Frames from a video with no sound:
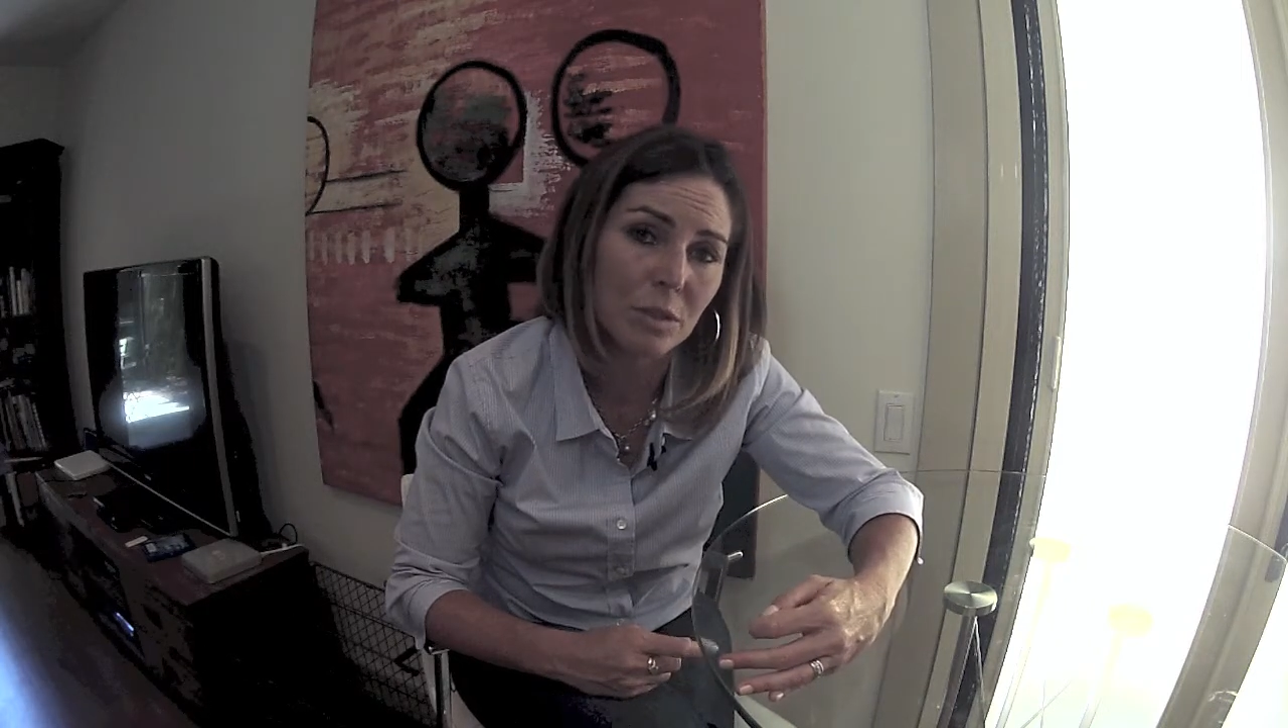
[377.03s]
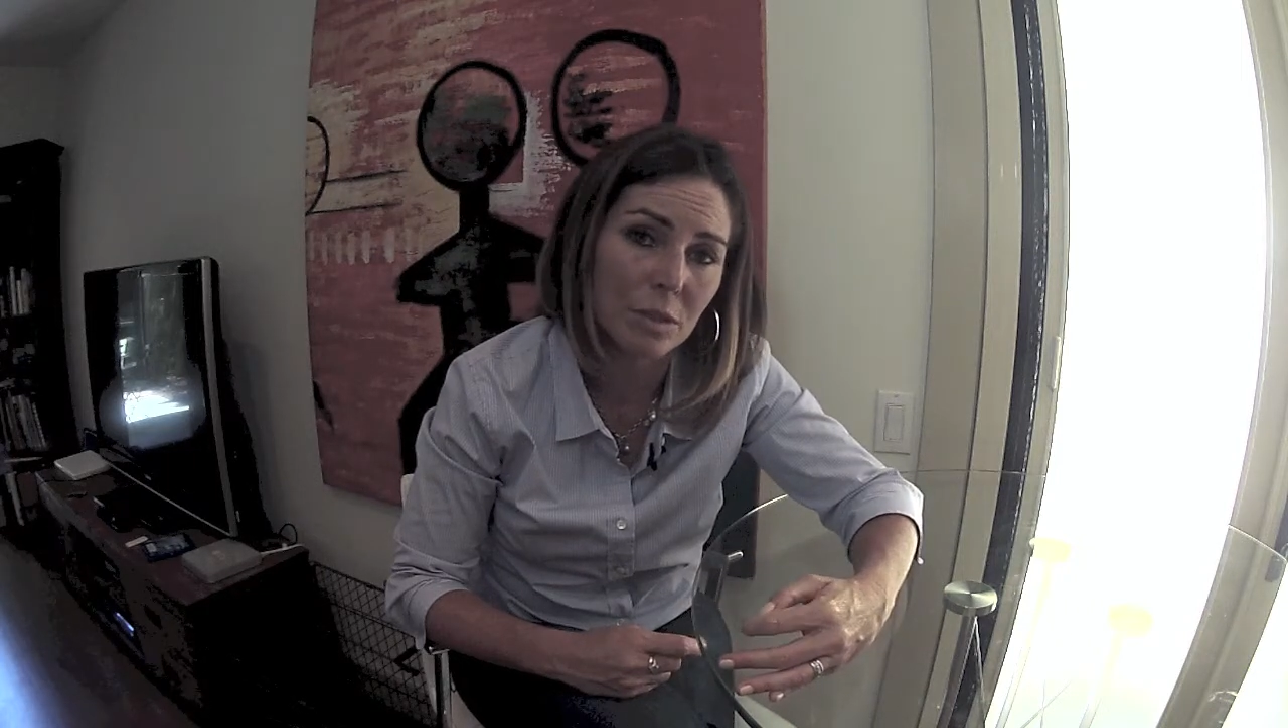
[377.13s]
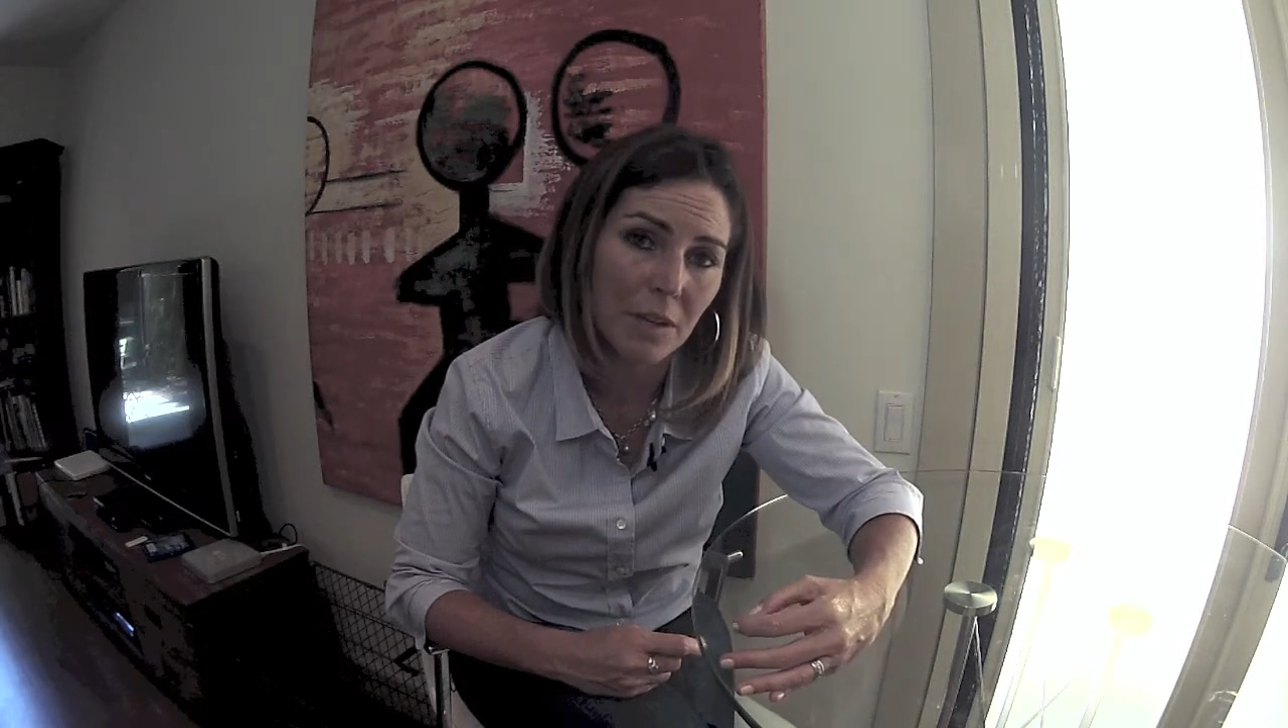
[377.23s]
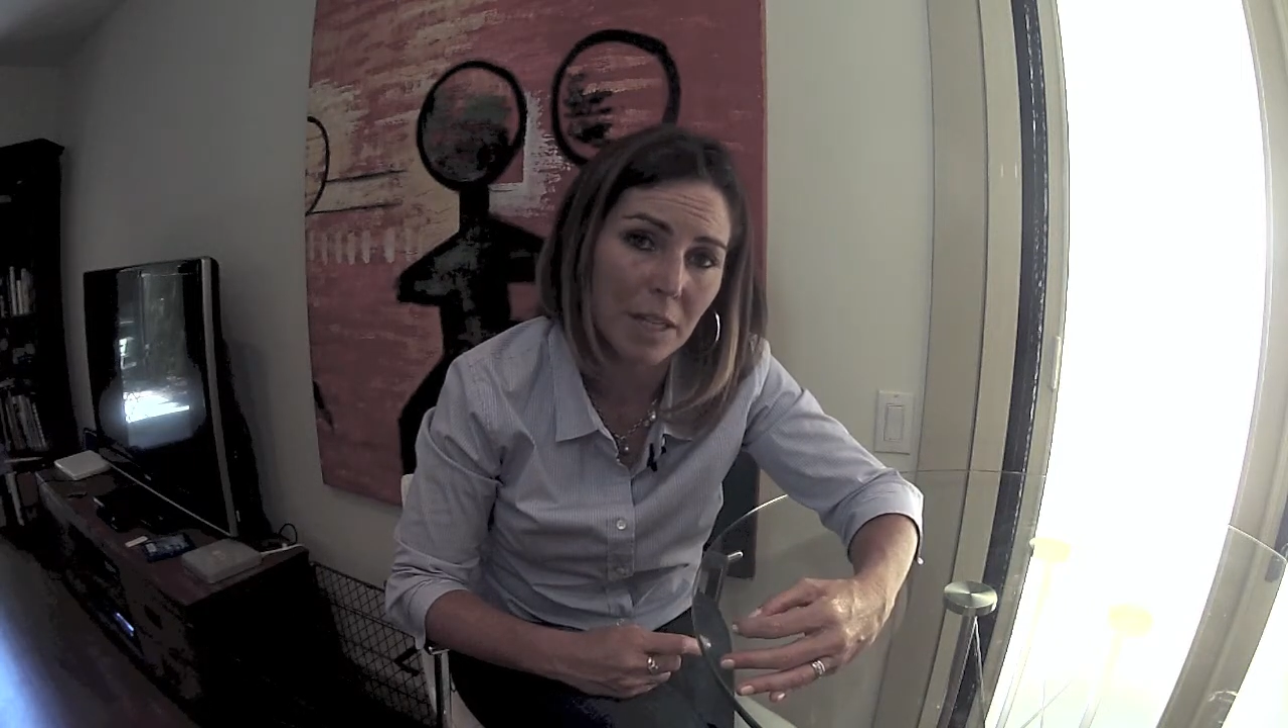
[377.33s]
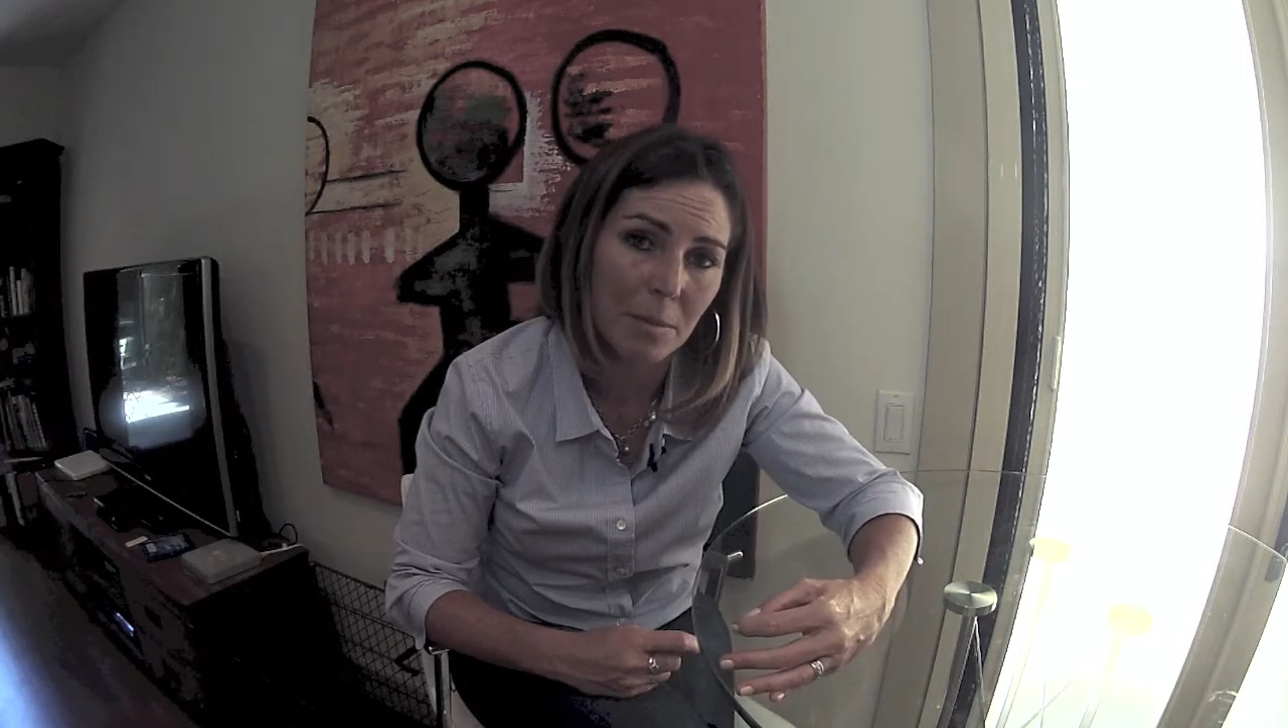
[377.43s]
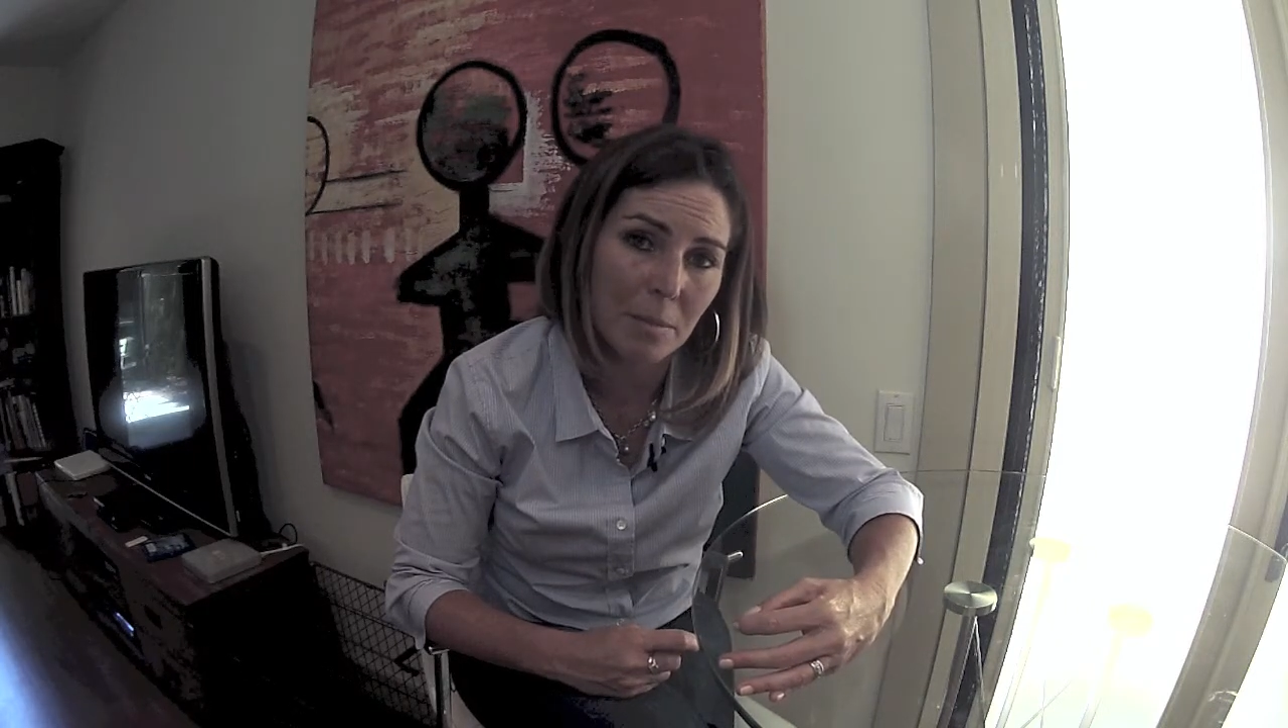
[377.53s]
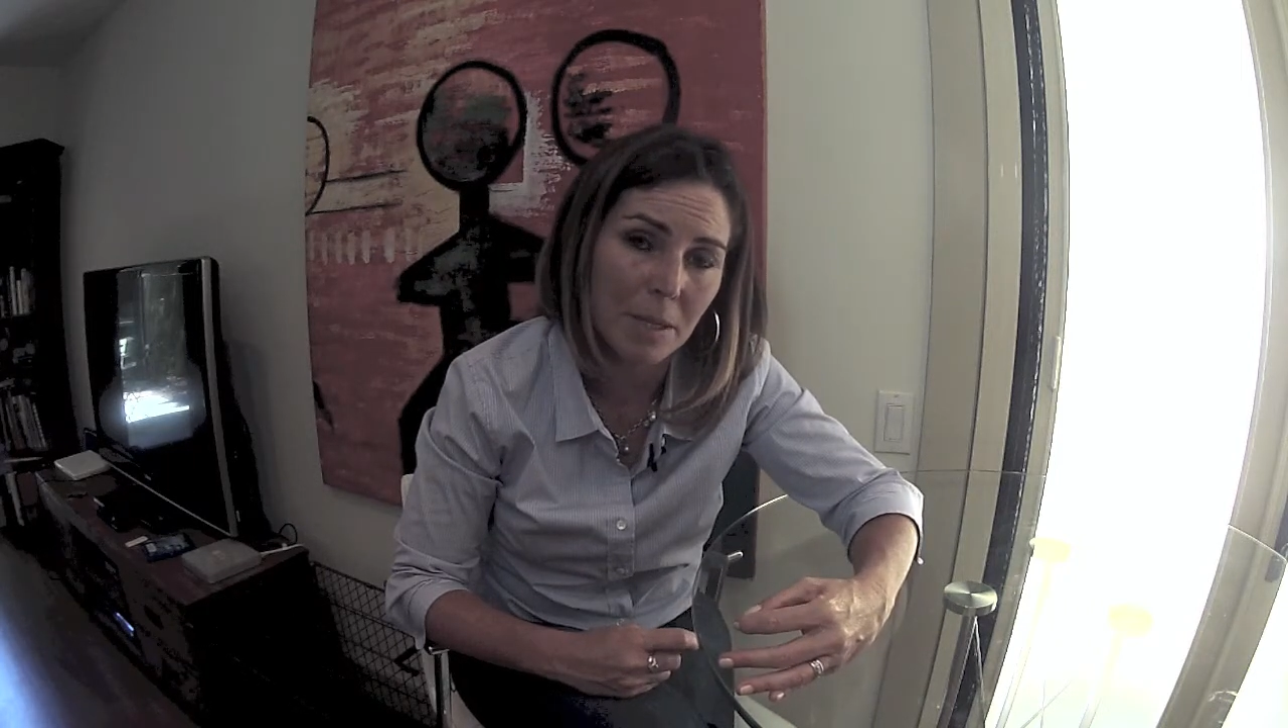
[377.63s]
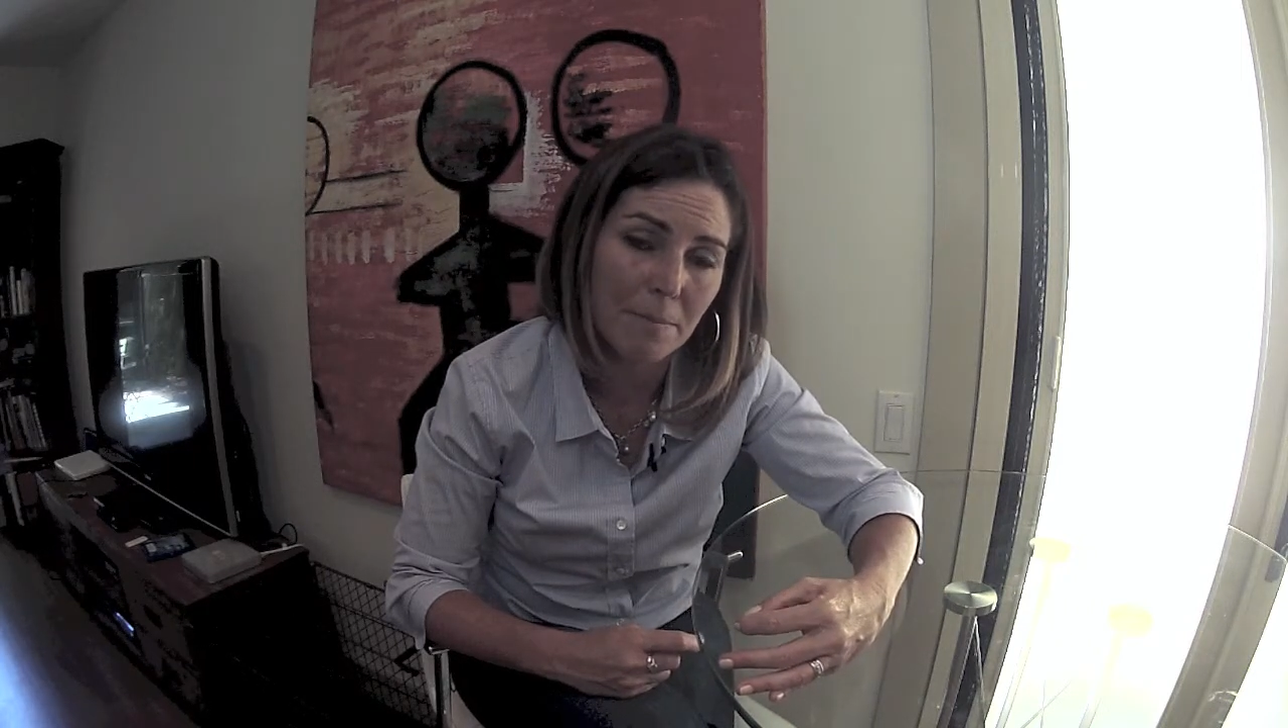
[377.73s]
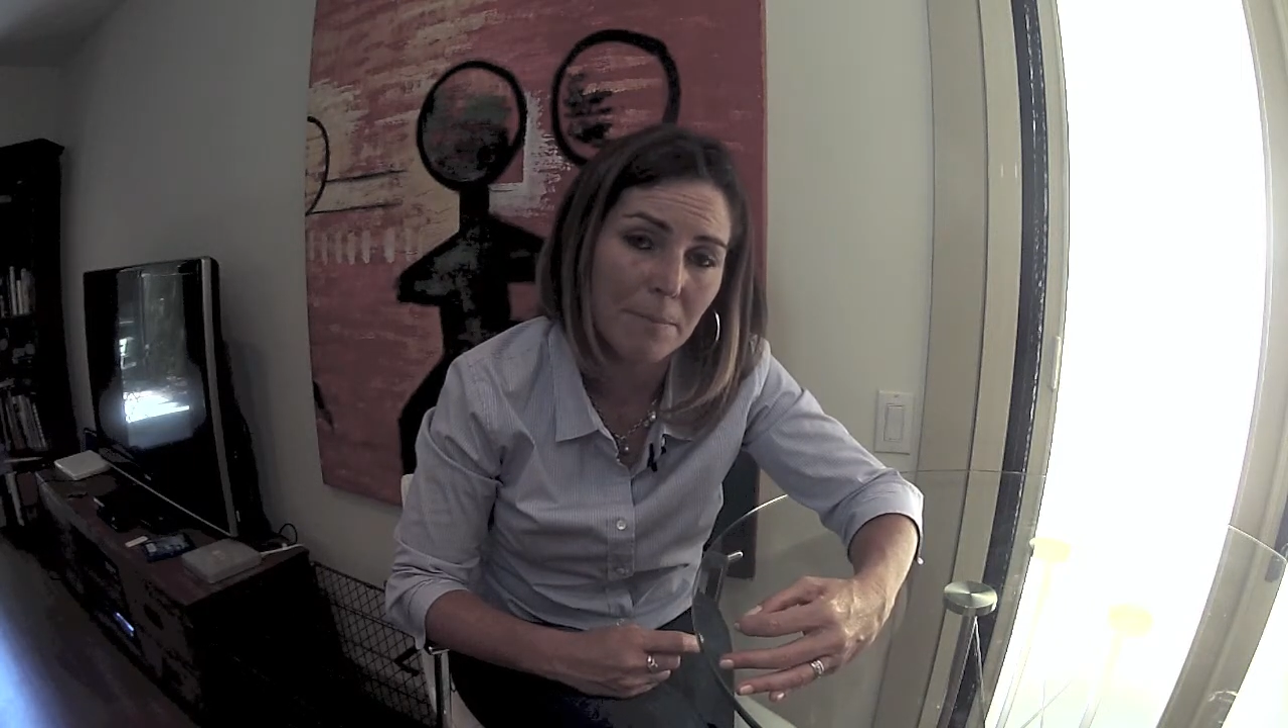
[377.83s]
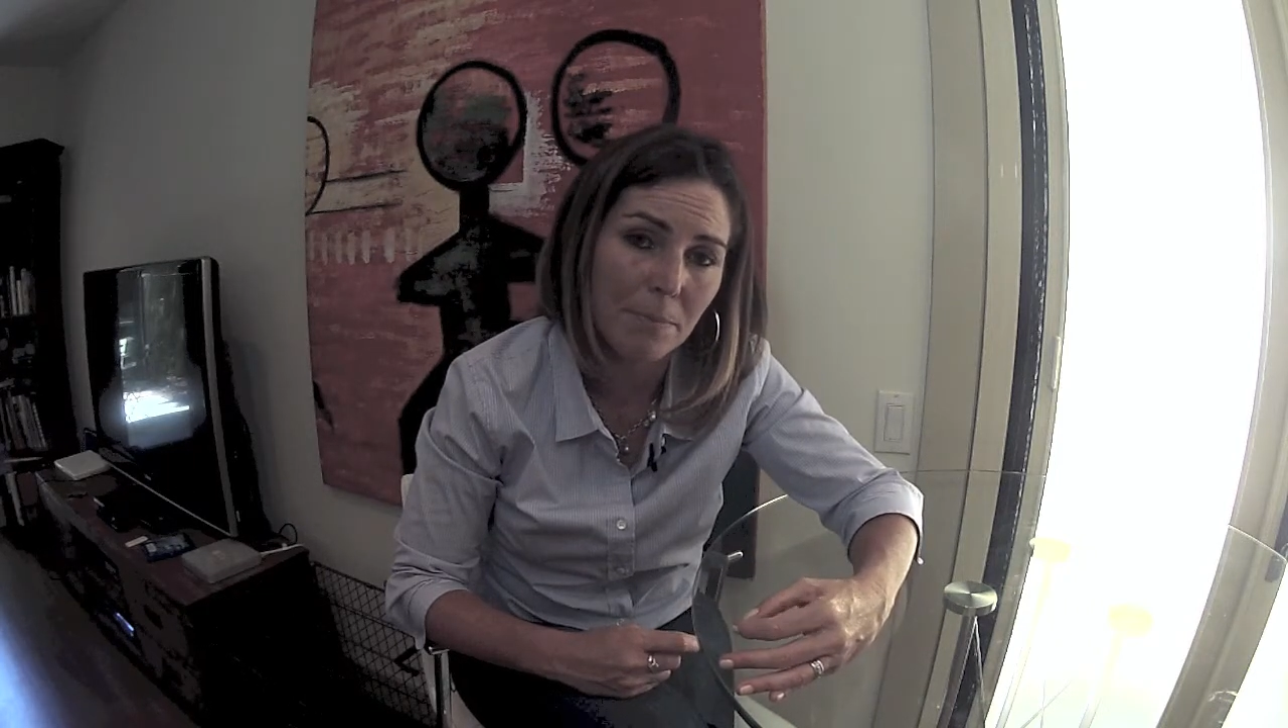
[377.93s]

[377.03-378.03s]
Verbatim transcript: development.